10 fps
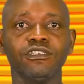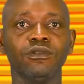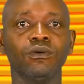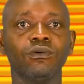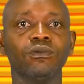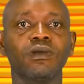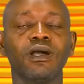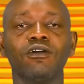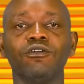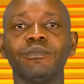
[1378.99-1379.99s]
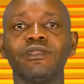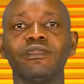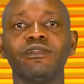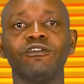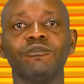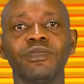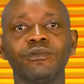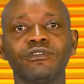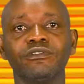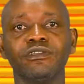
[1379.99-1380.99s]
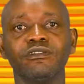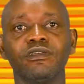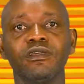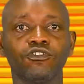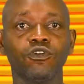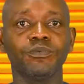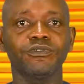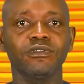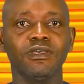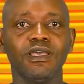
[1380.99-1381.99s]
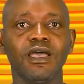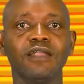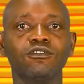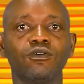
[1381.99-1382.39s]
in Logo Local Government area of Benue State. Troops had